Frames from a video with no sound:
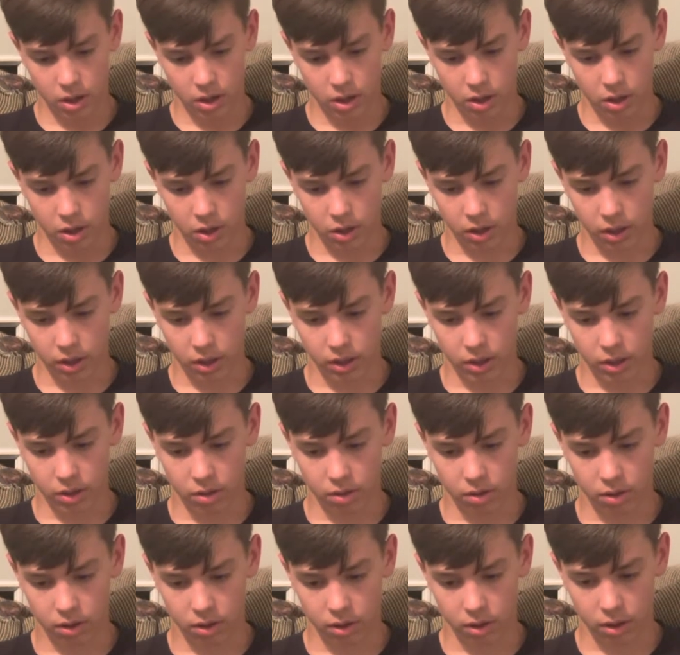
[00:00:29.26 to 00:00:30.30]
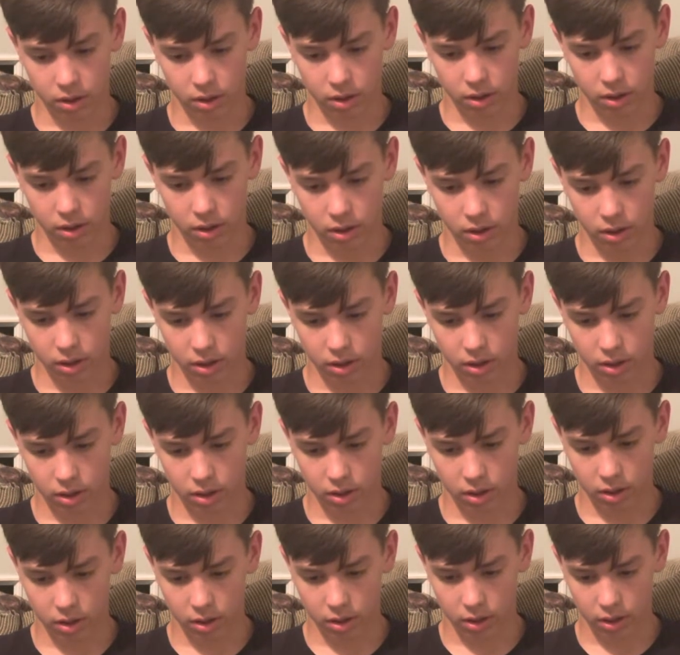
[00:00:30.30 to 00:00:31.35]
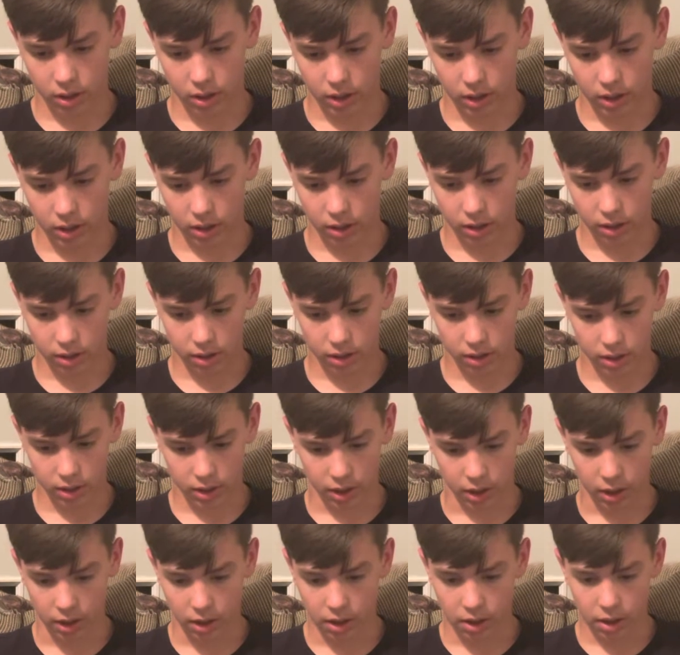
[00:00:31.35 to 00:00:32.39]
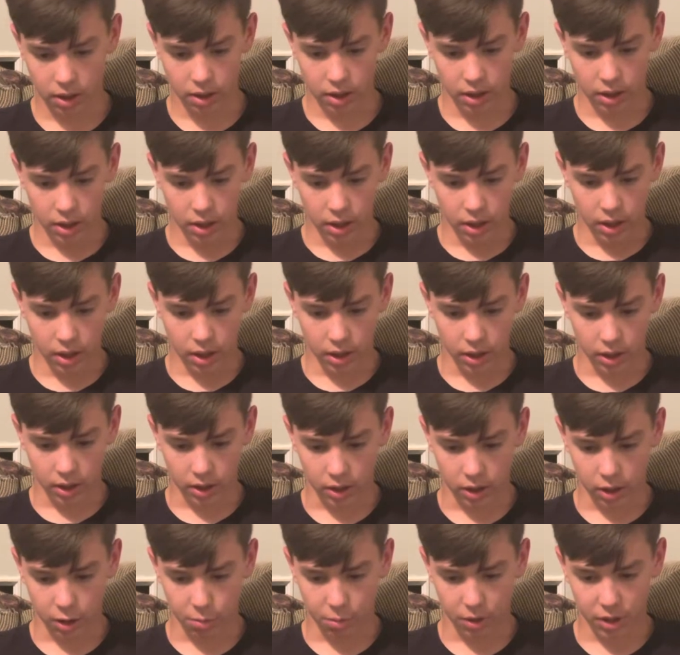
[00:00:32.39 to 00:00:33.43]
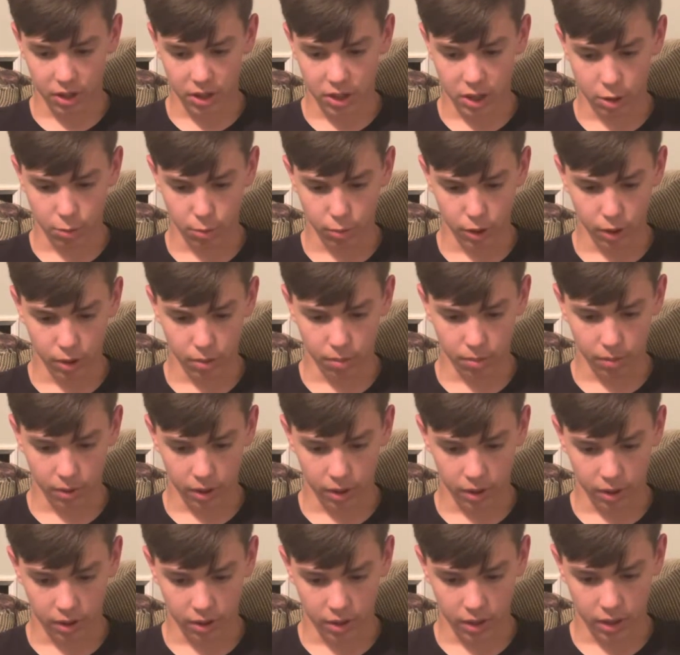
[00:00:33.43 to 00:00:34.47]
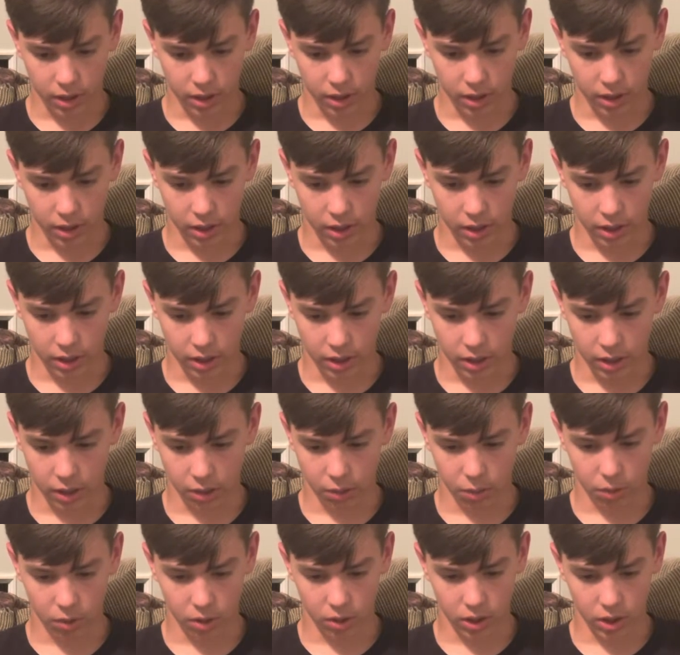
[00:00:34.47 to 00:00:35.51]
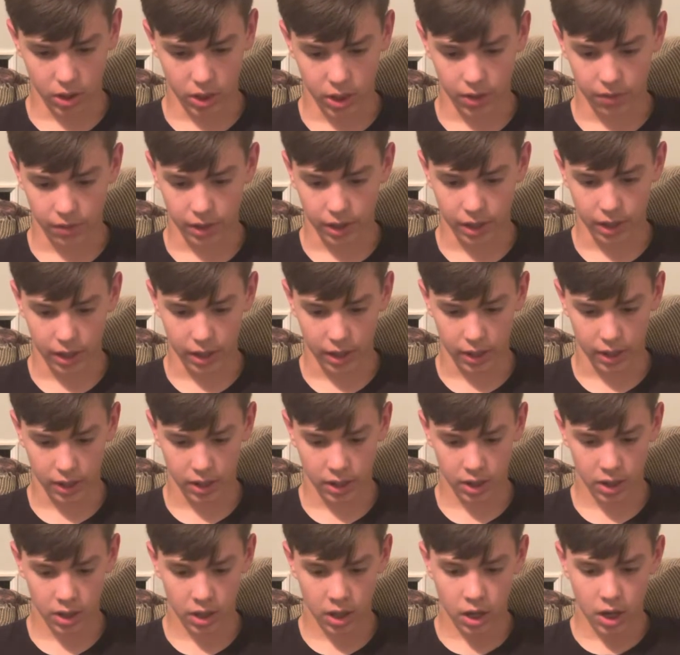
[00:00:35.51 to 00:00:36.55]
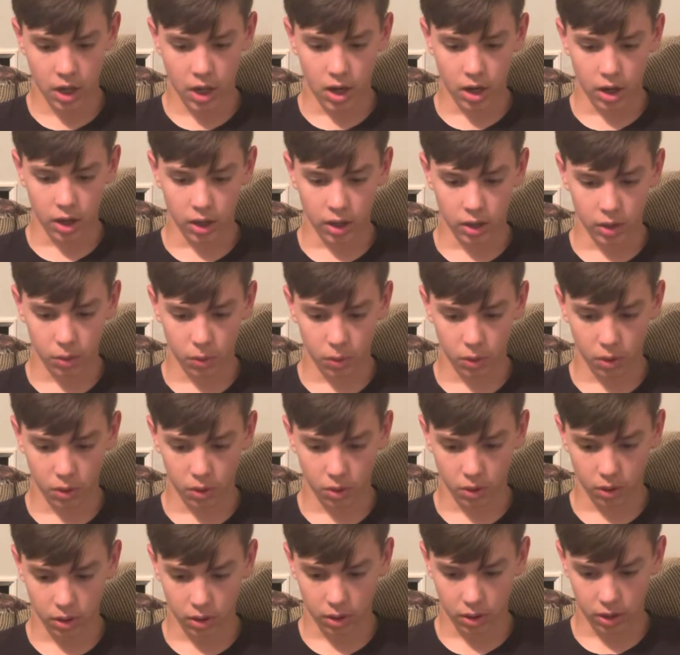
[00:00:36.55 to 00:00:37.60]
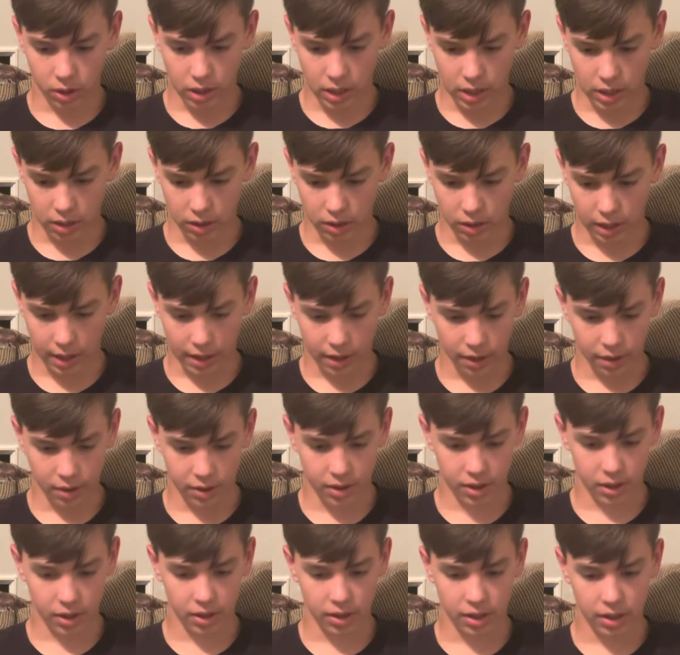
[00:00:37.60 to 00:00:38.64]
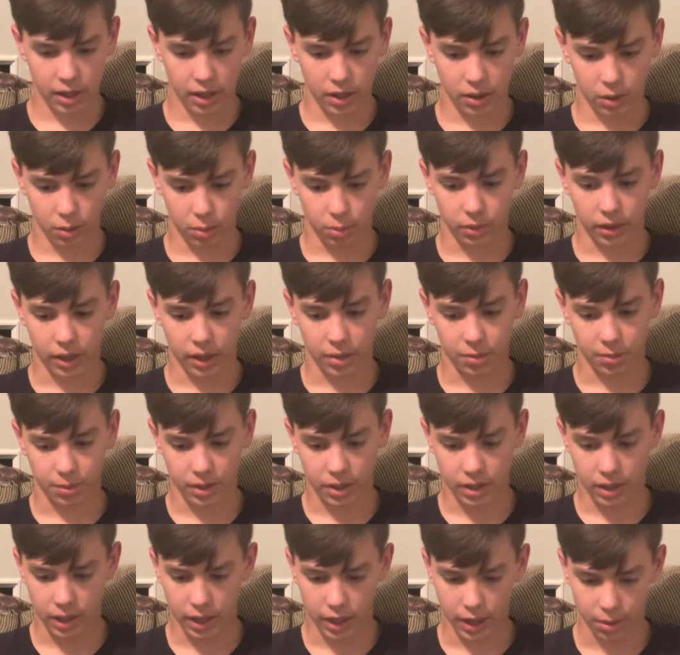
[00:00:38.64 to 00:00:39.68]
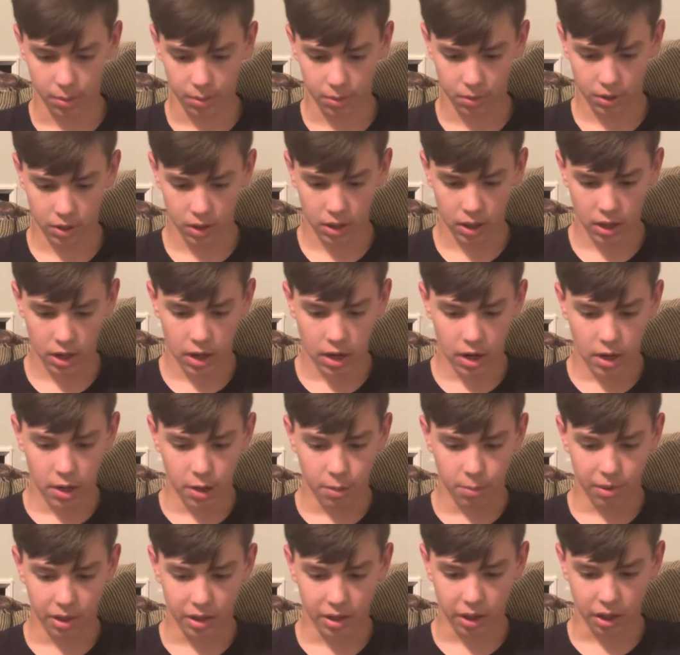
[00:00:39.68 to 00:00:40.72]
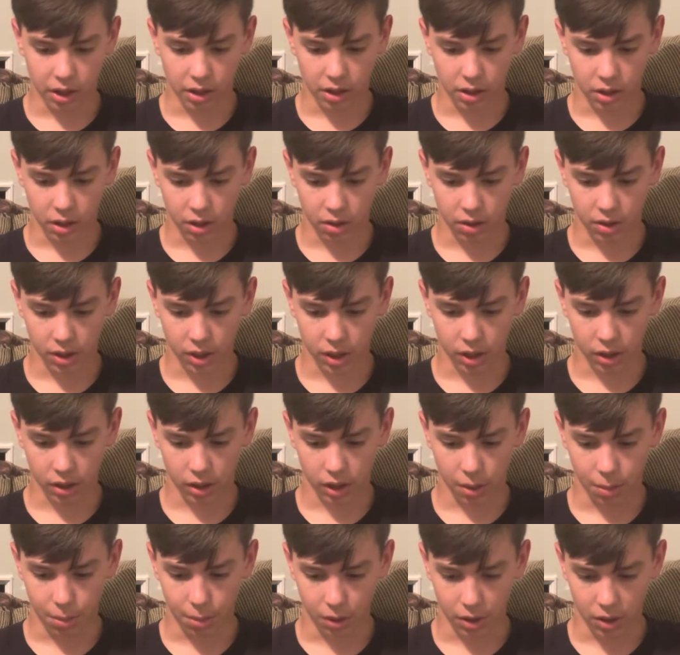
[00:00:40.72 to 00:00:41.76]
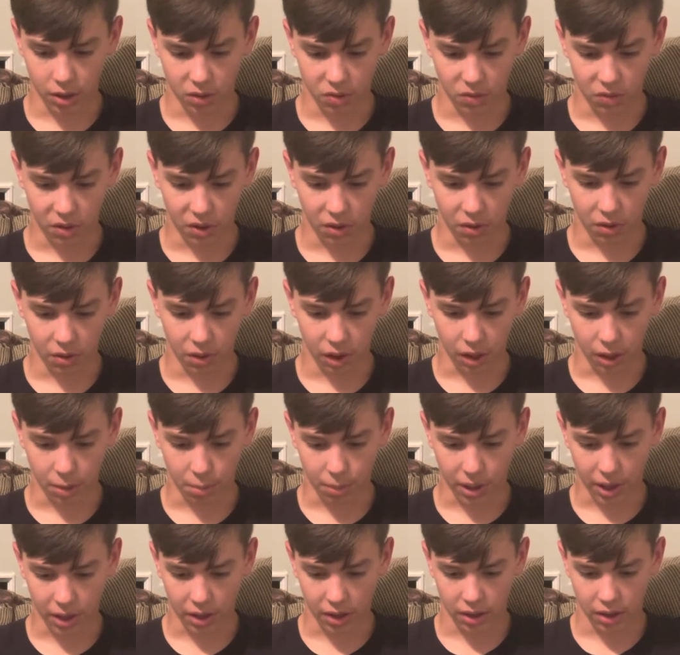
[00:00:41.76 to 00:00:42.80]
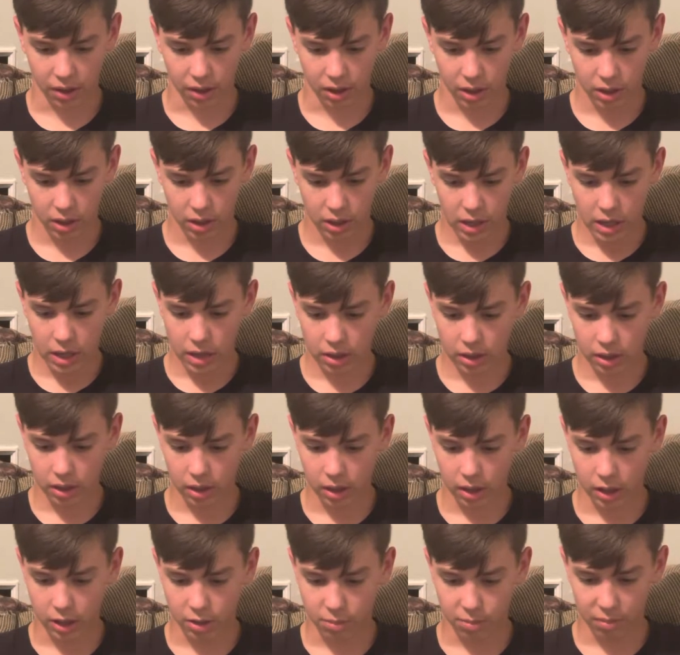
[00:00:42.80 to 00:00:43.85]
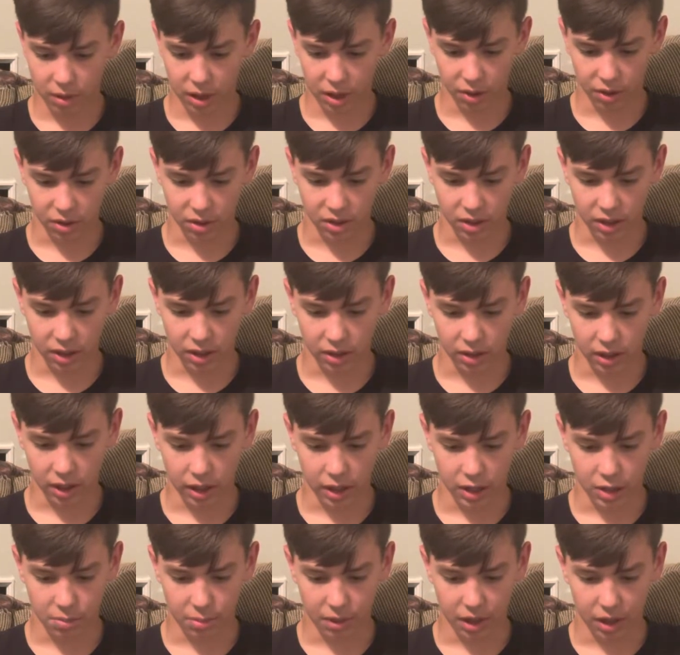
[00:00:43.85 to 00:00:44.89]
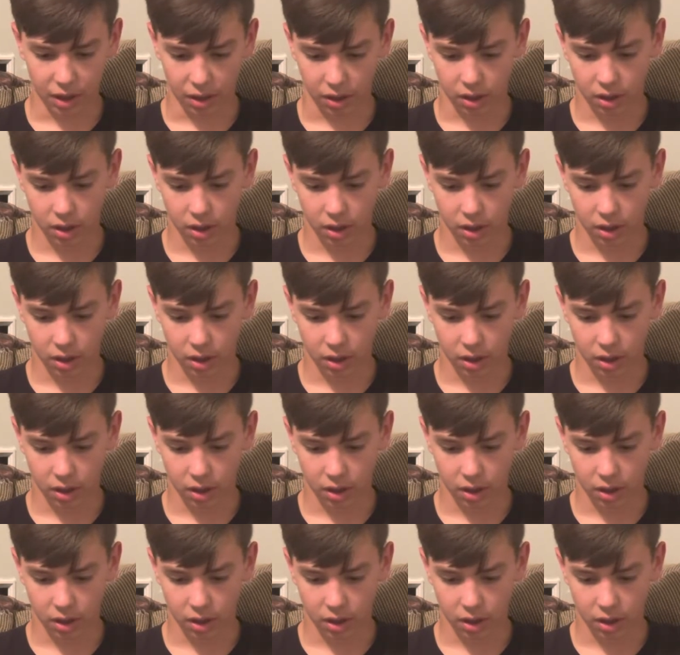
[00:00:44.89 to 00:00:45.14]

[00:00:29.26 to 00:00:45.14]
The dragon stood on the sand of the sea and I saw a beast coming up out of the sea, and it had ten horns and seven heads. On its horns were ten crowns, and on its heads were blasphemous names. The beast I saw was like a leopard, its feet were like a bear, and its mouth was like a lion's mouth.